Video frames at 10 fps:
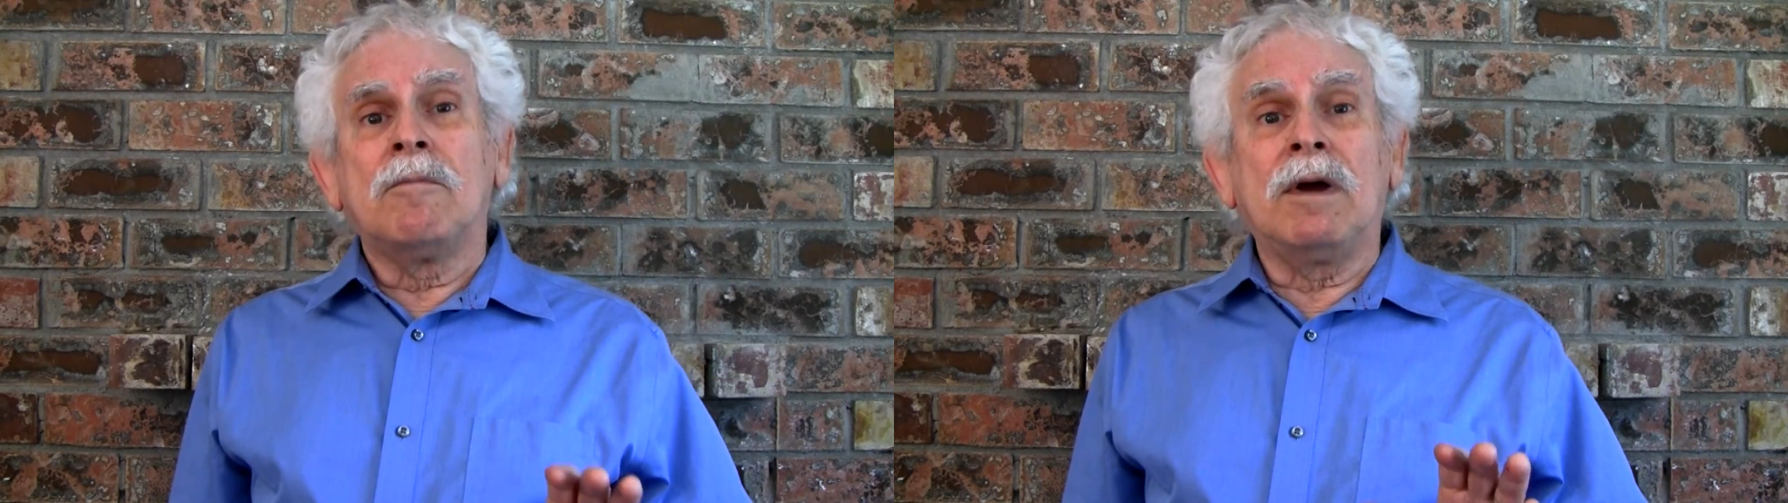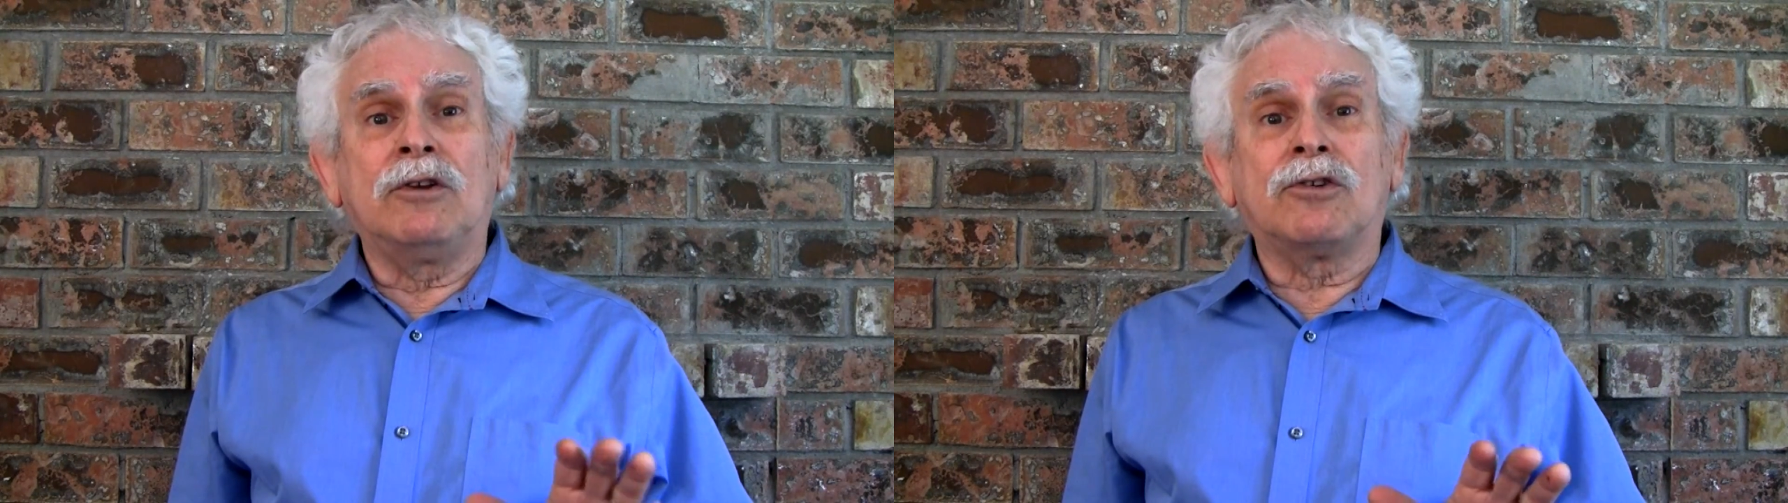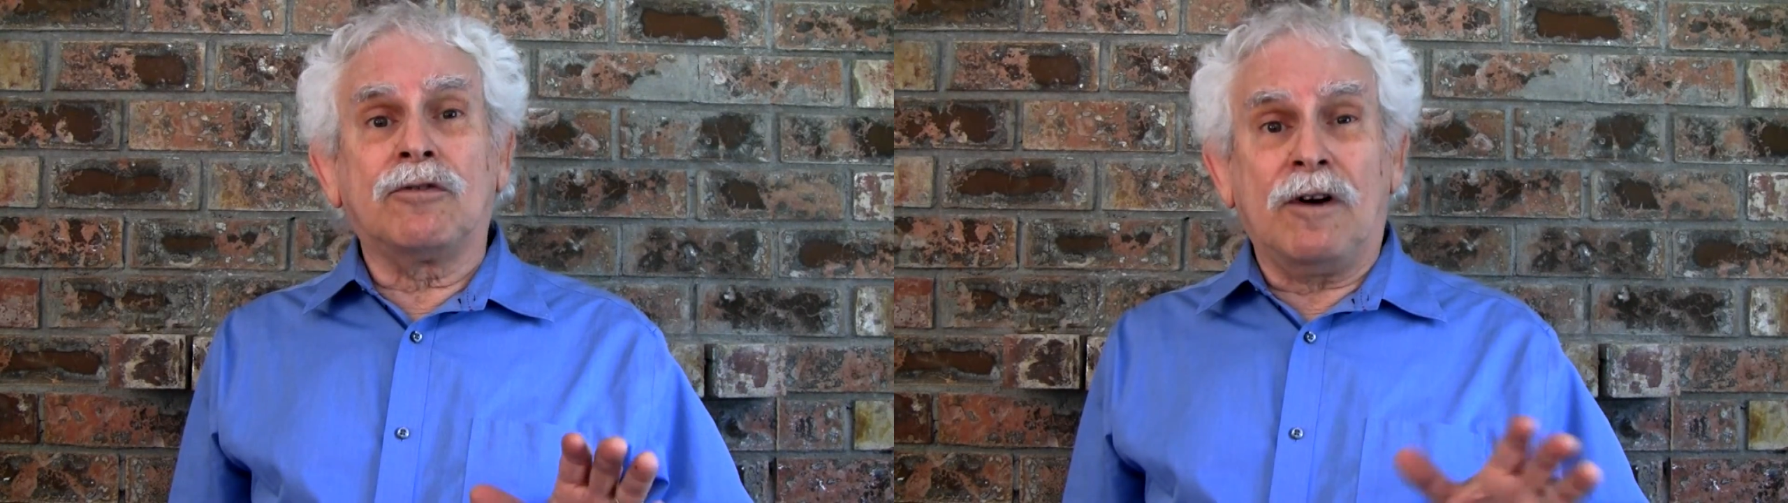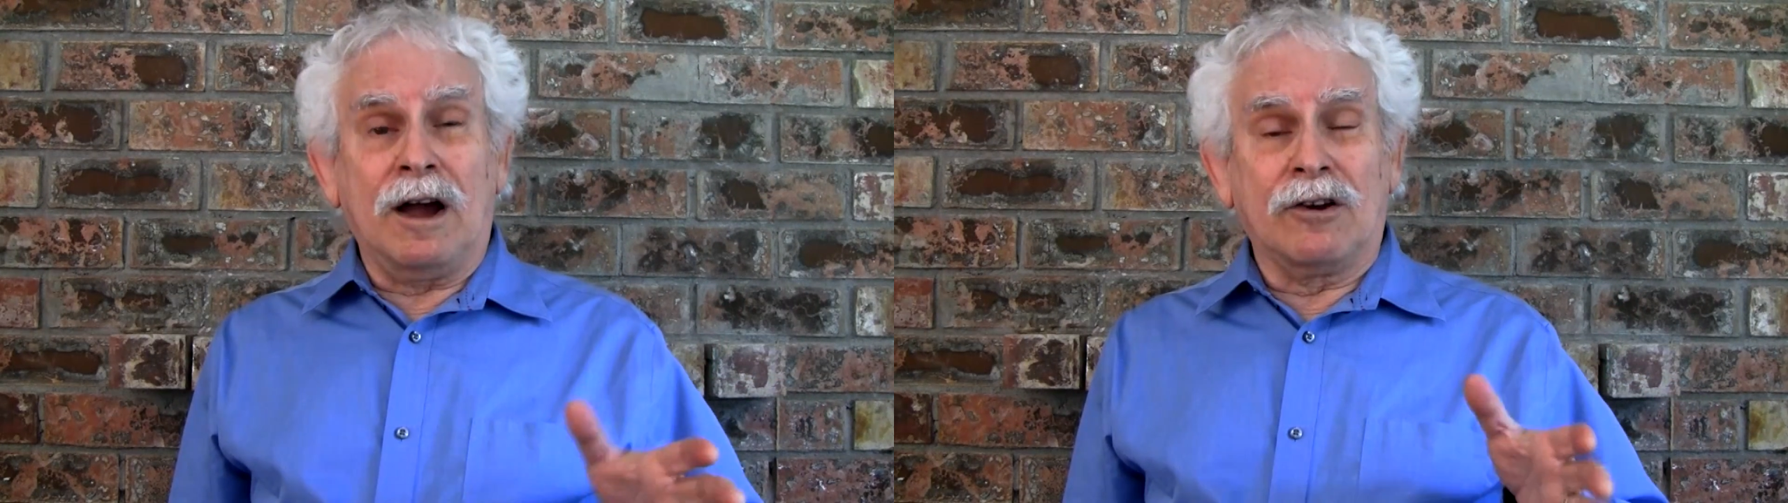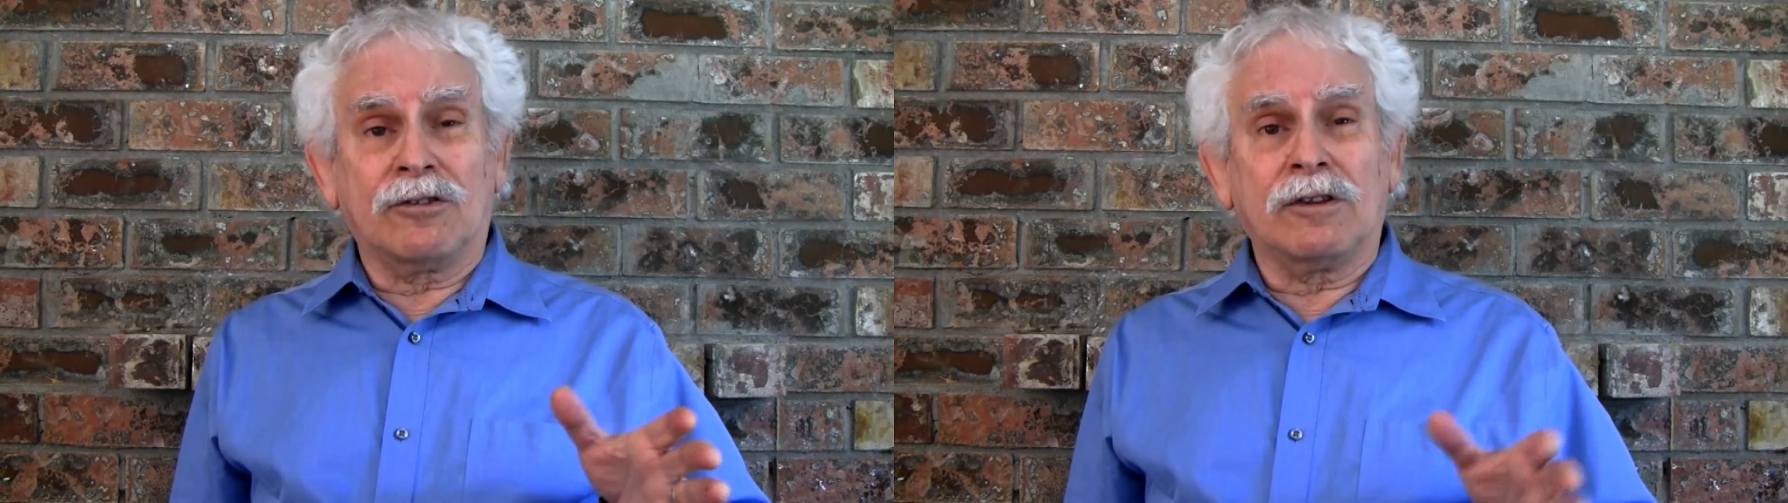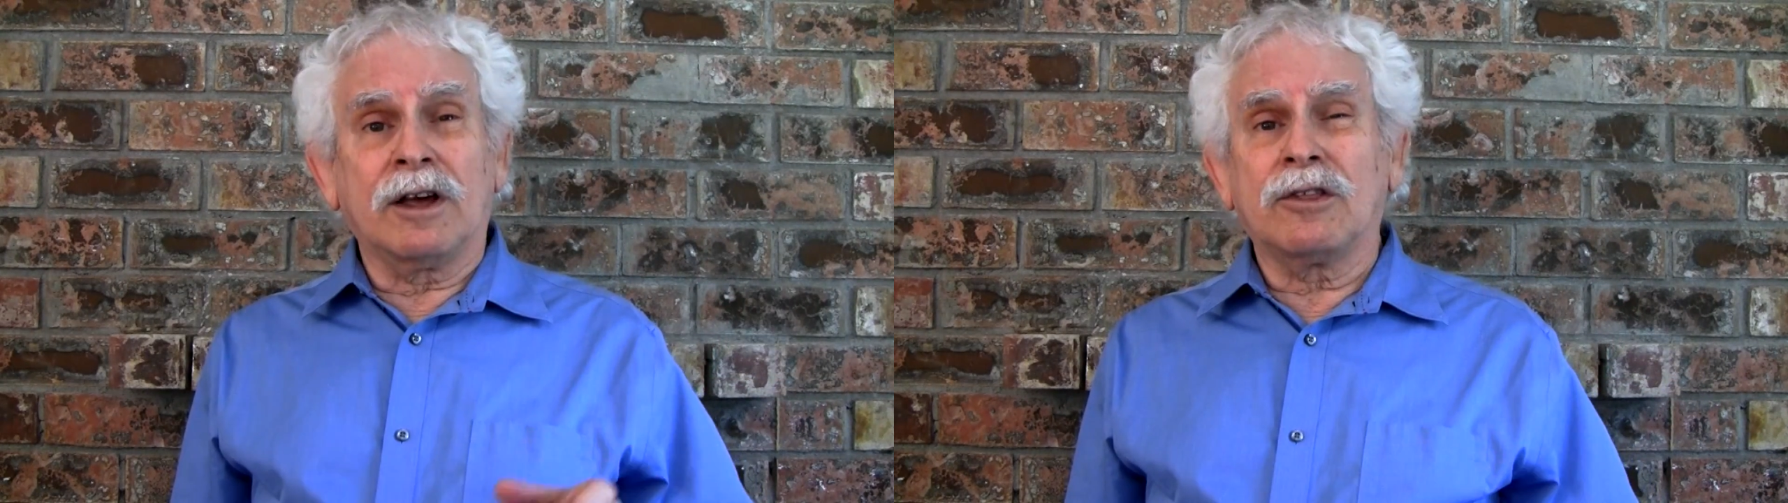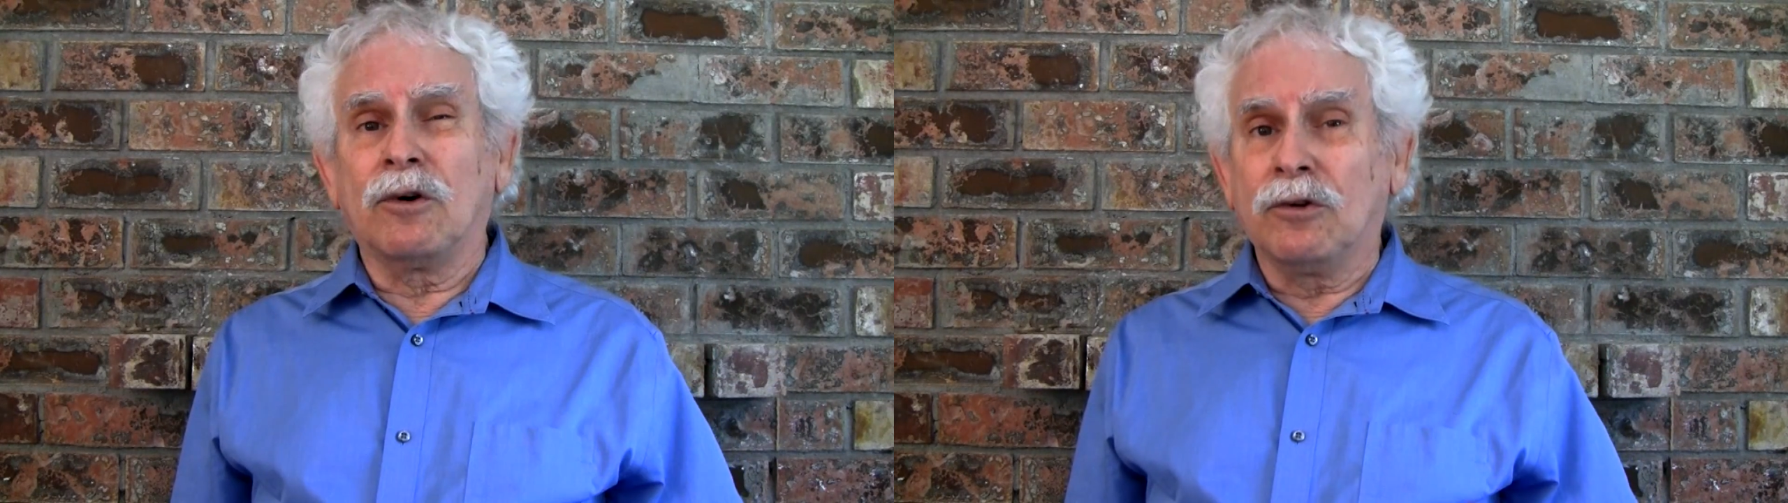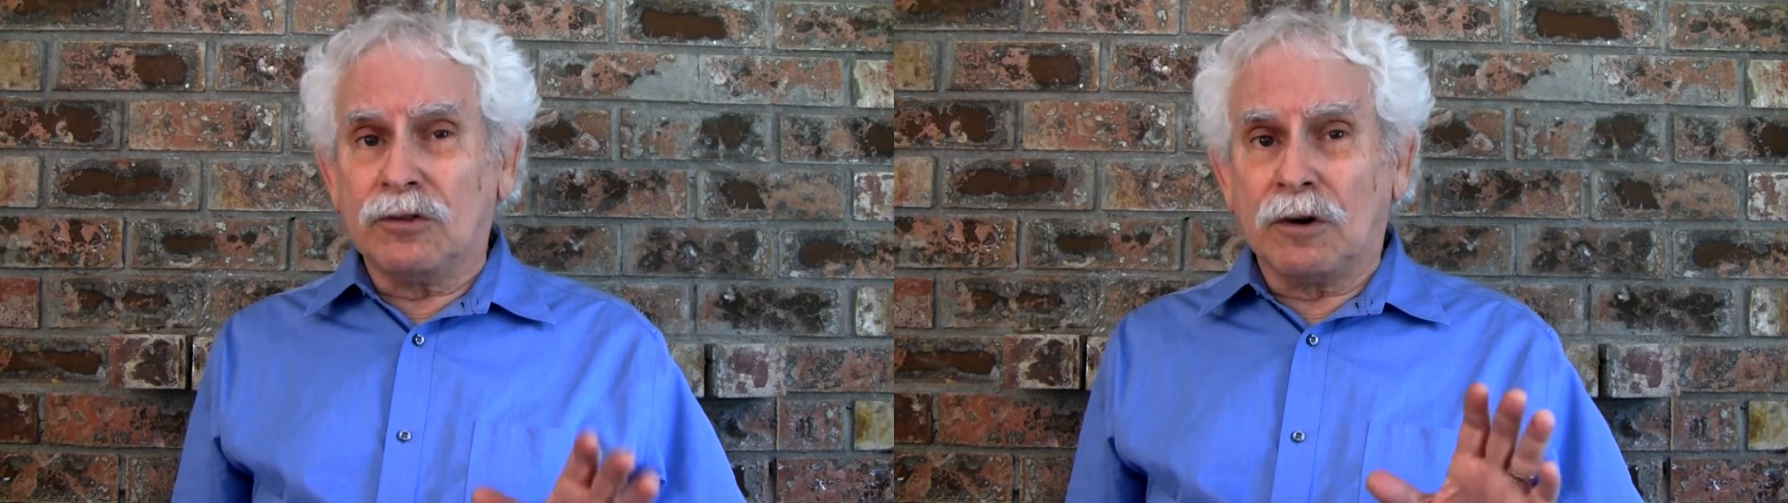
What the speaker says: major fires like those